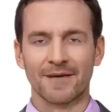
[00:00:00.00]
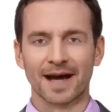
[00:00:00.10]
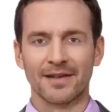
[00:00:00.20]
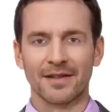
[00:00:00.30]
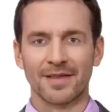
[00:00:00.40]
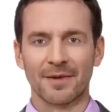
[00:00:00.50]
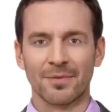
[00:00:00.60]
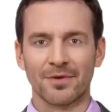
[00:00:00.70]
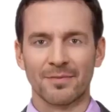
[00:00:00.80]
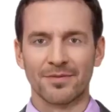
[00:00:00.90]
and a
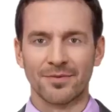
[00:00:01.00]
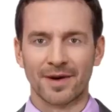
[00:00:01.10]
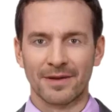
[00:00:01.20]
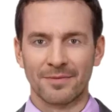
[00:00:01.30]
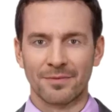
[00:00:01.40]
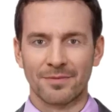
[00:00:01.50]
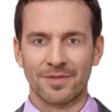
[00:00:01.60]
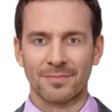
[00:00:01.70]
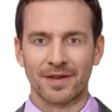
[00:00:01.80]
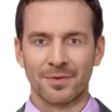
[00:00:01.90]
number of train
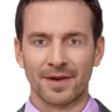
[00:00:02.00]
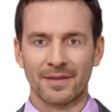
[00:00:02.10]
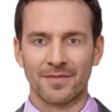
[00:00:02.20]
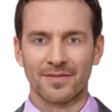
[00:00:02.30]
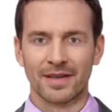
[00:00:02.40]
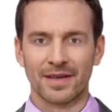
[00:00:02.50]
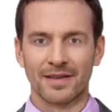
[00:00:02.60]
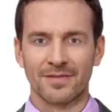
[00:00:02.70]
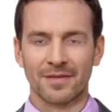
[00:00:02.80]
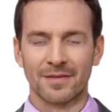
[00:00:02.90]
routes between
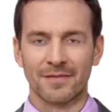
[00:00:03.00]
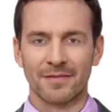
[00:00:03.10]
cities.